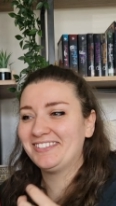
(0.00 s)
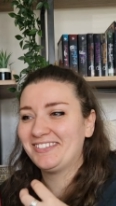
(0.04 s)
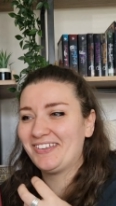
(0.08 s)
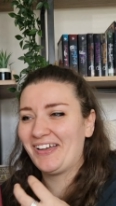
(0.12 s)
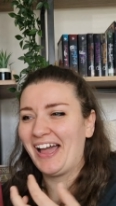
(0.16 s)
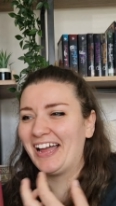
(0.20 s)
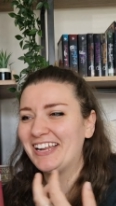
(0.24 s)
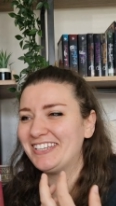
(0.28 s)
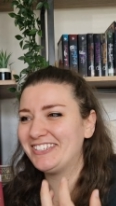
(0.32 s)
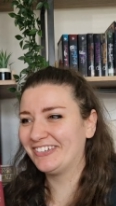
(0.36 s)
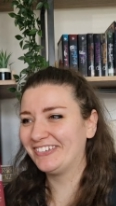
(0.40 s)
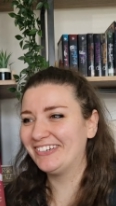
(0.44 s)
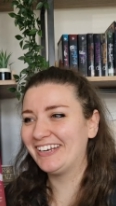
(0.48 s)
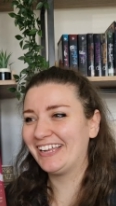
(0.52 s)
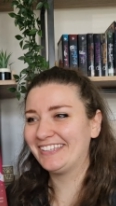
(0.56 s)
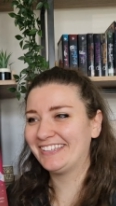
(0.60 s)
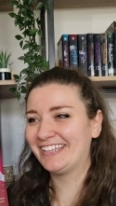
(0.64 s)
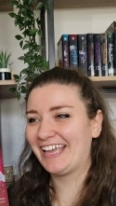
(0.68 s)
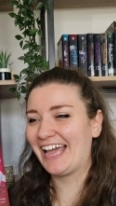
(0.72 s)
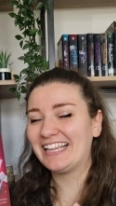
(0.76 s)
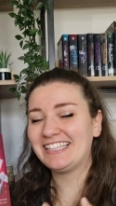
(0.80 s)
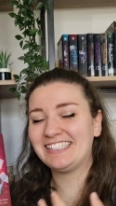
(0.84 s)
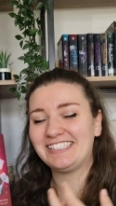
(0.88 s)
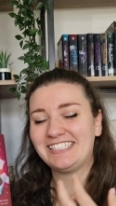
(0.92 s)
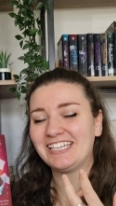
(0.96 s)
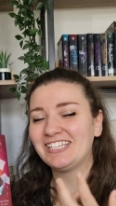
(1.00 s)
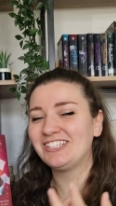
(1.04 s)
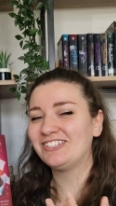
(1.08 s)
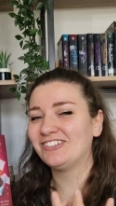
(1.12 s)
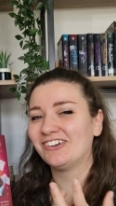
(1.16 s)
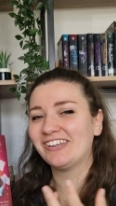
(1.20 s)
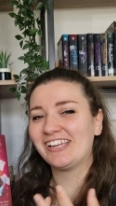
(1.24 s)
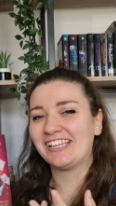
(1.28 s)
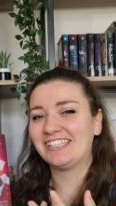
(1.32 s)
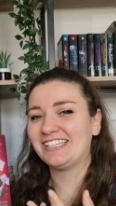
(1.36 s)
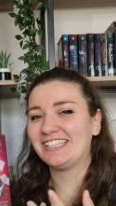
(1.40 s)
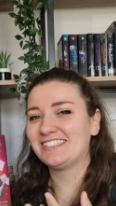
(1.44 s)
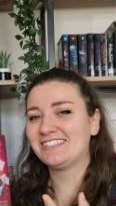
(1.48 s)
so I don't, I did
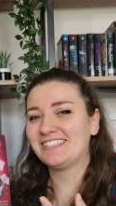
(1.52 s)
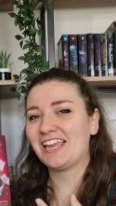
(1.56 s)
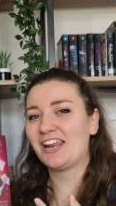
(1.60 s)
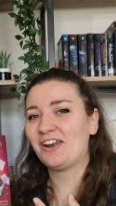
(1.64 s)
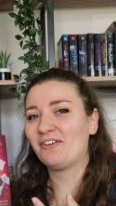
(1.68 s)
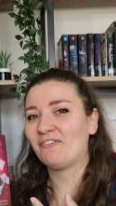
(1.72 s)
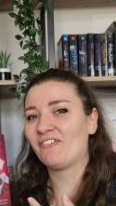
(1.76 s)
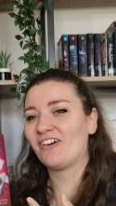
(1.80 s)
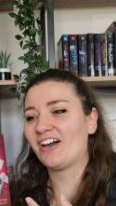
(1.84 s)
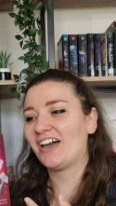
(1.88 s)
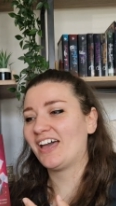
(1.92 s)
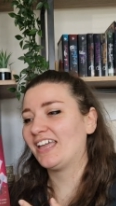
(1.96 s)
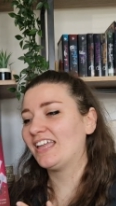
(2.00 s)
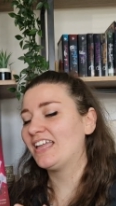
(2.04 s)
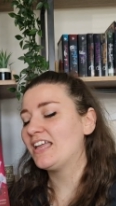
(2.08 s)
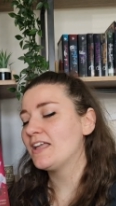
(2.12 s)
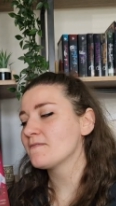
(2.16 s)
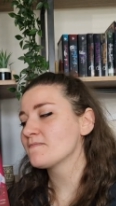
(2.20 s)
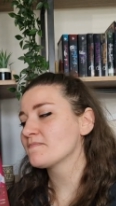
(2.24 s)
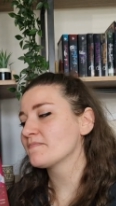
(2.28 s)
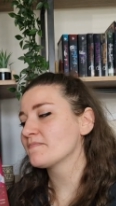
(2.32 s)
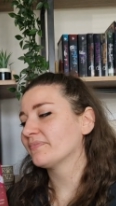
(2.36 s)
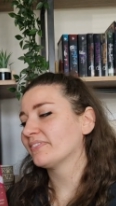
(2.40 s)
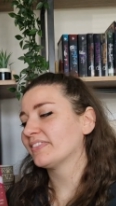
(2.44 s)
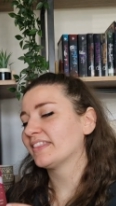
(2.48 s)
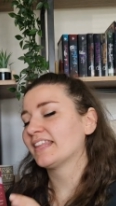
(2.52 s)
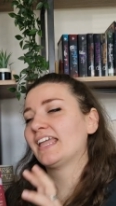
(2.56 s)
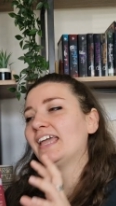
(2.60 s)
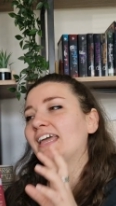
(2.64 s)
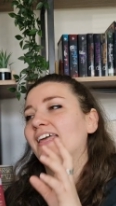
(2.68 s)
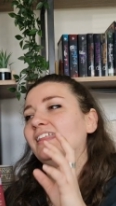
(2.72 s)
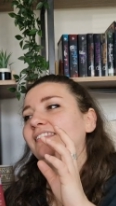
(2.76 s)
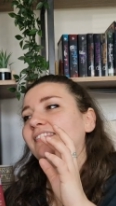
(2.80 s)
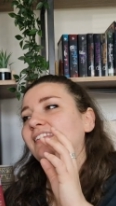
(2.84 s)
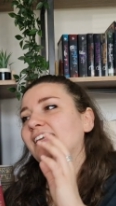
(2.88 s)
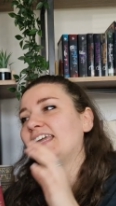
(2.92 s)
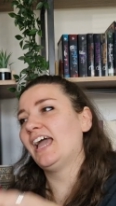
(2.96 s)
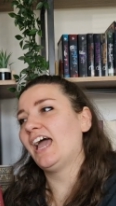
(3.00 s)
not understand why
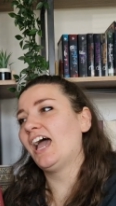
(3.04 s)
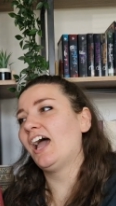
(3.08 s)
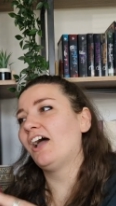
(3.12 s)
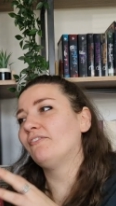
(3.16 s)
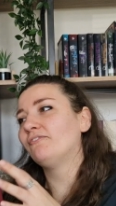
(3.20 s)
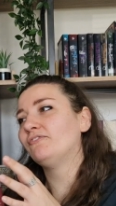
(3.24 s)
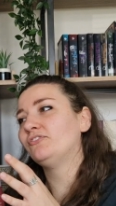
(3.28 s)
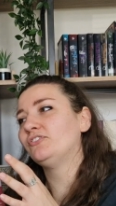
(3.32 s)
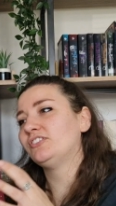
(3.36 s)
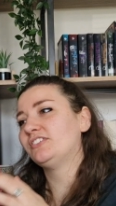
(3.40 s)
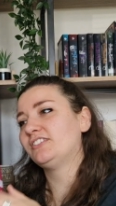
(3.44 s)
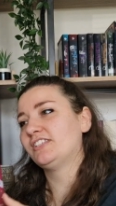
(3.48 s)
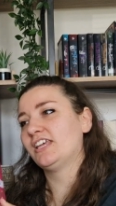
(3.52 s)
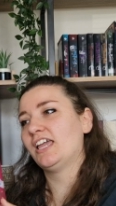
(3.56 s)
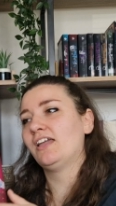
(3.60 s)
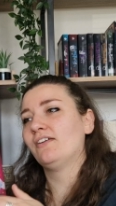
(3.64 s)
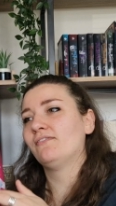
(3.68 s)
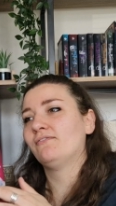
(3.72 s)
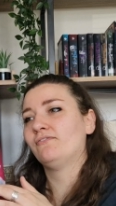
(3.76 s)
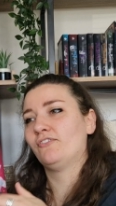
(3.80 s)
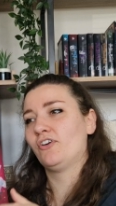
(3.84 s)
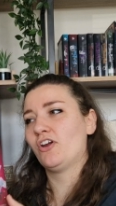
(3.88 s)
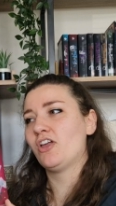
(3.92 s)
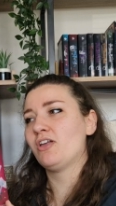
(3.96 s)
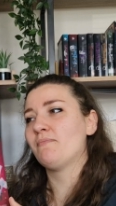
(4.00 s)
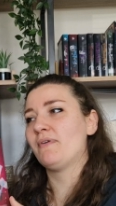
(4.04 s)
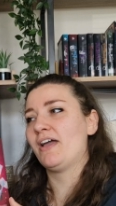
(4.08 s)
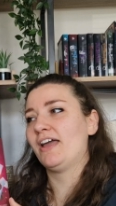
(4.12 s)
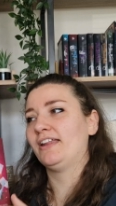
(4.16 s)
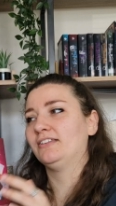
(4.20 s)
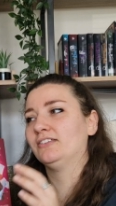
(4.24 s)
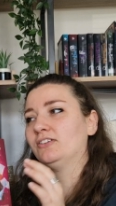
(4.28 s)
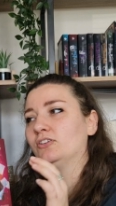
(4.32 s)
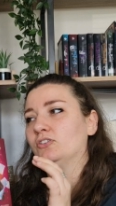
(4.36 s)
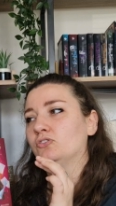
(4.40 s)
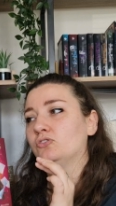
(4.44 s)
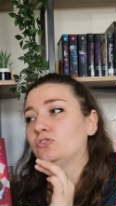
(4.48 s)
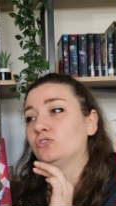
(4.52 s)
they have to save
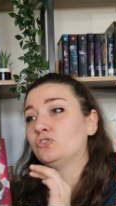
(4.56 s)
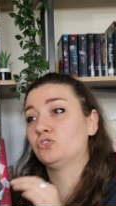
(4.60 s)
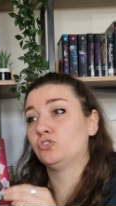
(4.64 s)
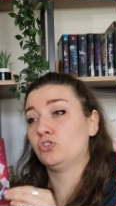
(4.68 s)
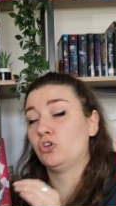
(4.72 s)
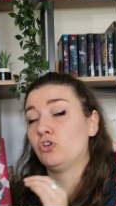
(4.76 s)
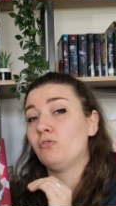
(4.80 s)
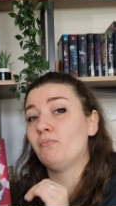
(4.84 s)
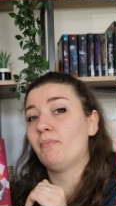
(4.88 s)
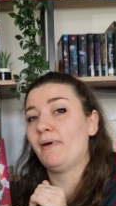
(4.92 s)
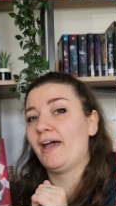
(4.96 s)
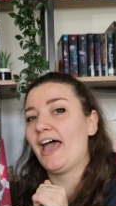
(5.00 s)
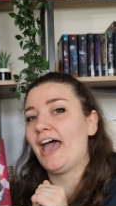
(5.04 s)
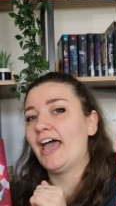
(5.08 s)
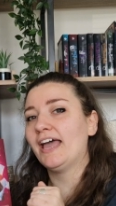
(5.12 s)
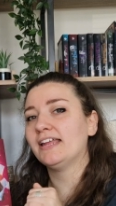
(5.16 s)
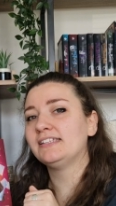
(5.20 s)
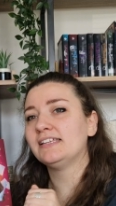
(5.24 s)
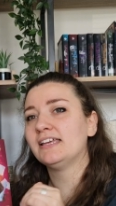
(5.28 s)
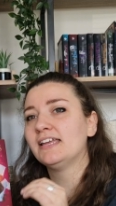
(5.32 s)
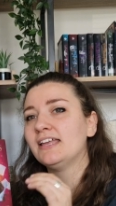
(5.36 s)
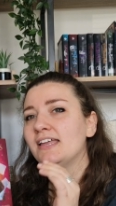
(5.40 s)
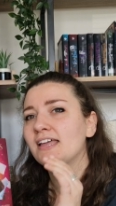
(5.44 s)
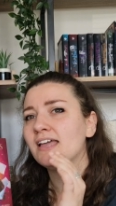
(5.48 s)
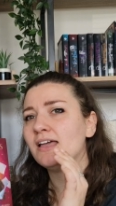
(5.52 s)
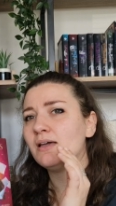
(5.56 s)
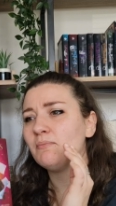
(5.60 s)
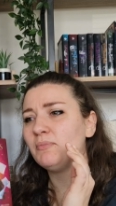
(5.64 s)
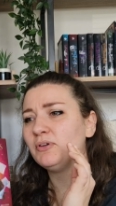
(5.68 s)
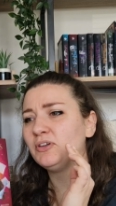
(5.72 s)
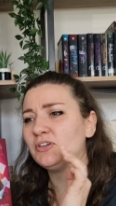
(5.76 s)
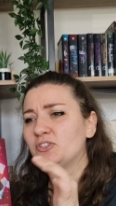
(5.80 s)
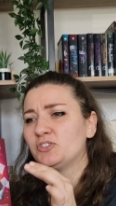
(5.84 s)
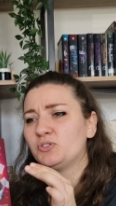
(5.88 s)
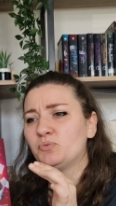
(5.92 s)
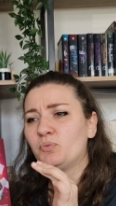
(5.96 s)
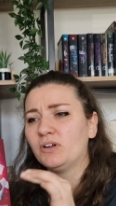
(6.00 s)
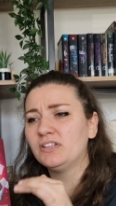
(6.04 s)
Roman so bad
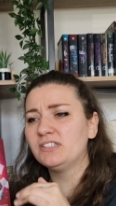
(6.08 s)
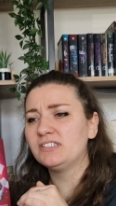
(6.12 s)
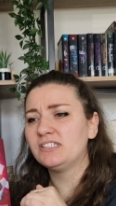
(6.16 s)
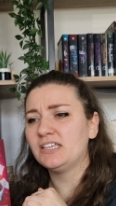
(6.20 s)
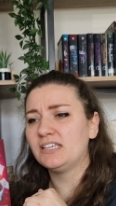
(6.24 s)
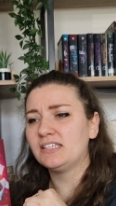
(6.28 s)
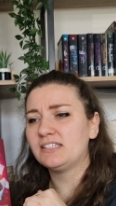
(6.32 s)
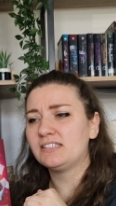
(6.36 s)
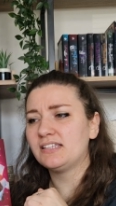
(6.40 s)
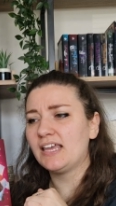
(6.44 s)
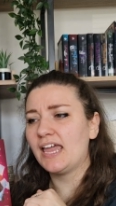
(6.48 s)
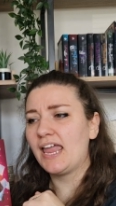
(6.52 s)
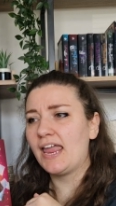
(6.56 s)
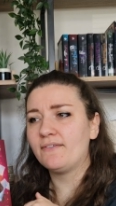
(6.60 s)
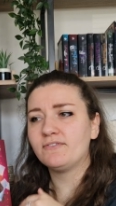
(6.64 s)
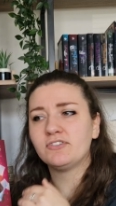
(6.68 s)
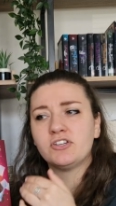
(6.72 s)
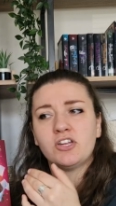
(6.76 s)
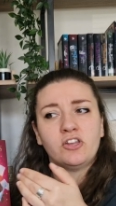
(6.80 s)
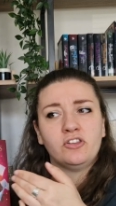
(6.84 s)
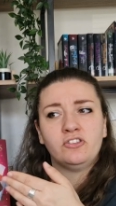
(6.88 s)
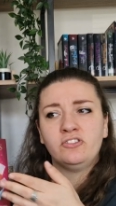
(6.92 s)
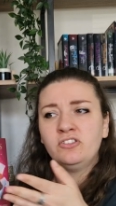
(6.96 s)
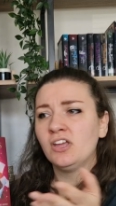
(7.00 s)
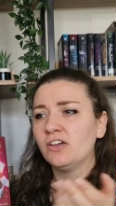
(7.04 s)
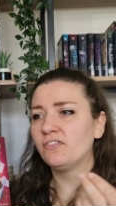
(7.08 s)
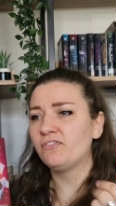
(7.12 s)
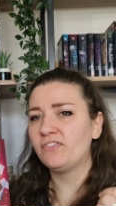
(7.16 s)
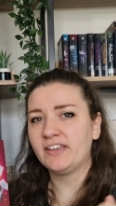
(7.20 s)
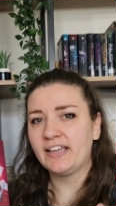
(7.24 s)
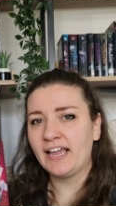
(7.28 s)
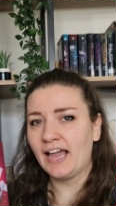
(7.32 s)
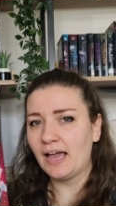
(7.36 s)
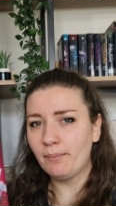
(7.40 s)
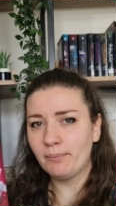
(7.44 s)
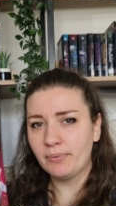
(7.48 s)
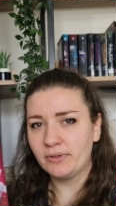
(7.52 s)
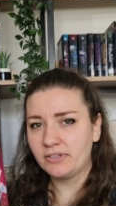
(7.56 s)
because once he's saved,
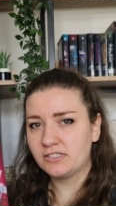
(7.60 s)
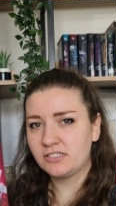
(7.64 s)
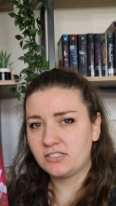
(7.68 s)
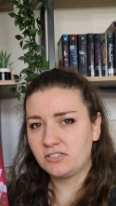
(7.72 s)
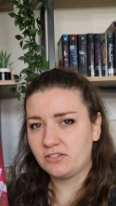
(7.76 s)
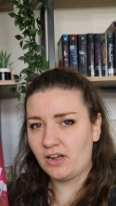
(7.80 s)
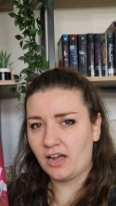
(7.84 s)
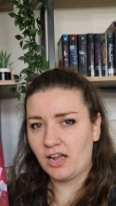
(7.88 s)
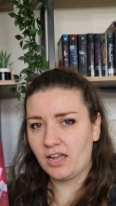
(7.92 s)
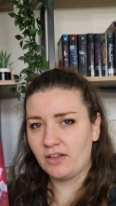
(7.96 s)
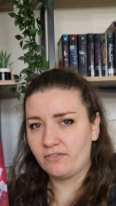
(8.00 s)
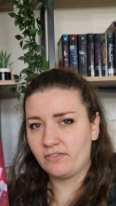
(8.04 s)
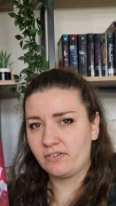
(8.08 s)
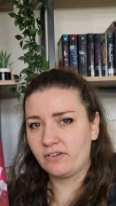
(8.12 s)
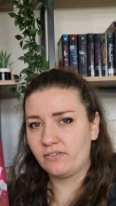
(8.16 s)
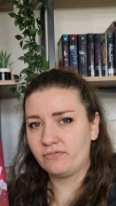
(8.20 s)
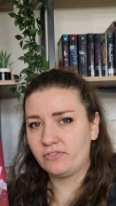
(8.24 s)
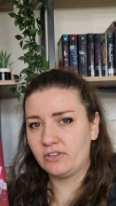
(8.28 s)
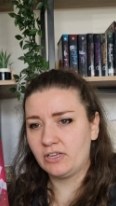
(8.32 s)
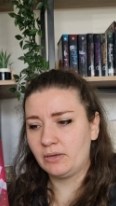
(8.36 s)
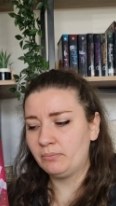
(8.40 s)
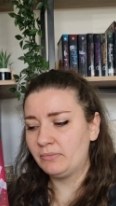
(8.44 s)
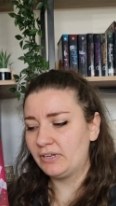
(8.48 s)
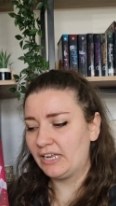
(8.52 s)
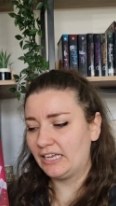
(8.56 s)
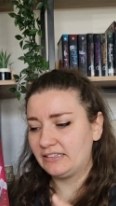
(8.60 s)
nothing happens to either of them.